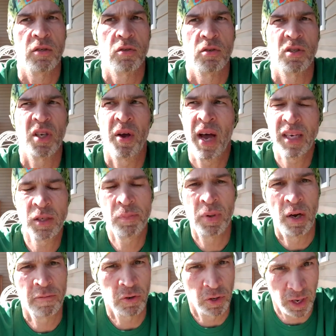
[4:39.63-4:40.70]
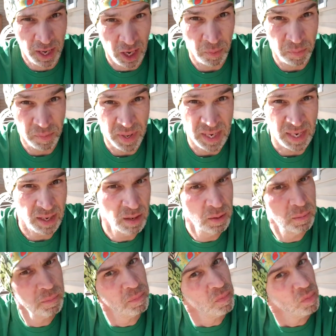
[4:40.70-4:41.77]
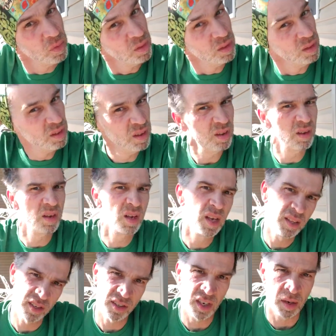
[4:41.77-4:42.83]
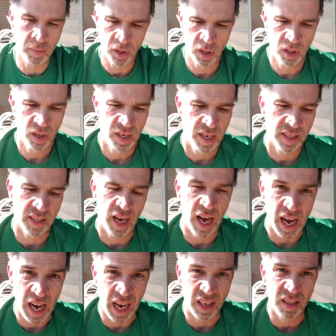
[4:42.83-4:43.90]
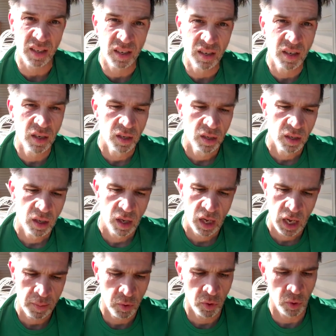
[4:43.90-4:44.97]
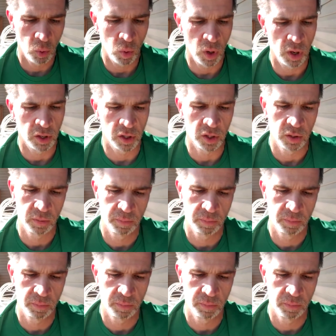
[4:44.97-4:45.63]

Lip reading: So how's a Buff going to help me? In the summer, it's hot. I'm on the water.